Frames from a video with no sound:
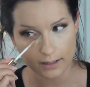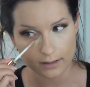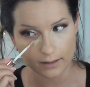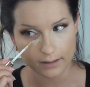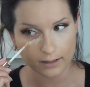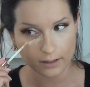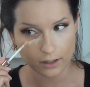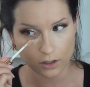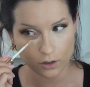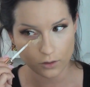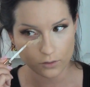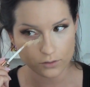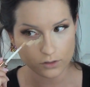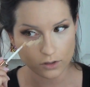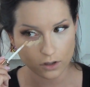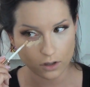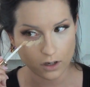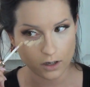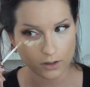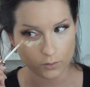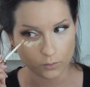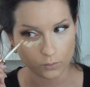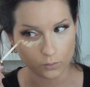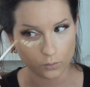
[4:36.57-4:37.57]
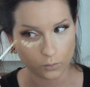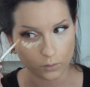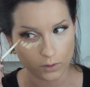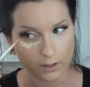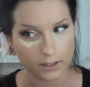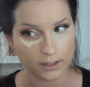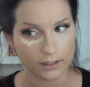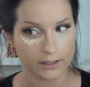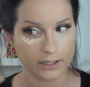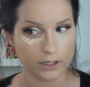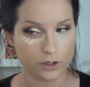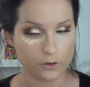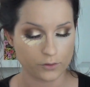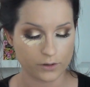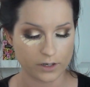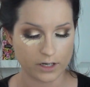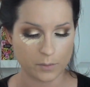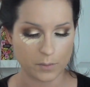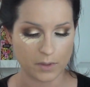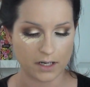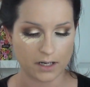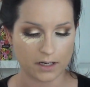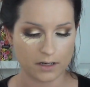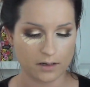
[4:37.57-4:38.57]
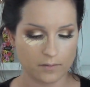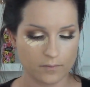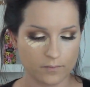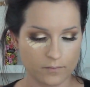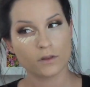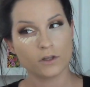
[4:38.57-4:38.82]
Like it goes on really creamy.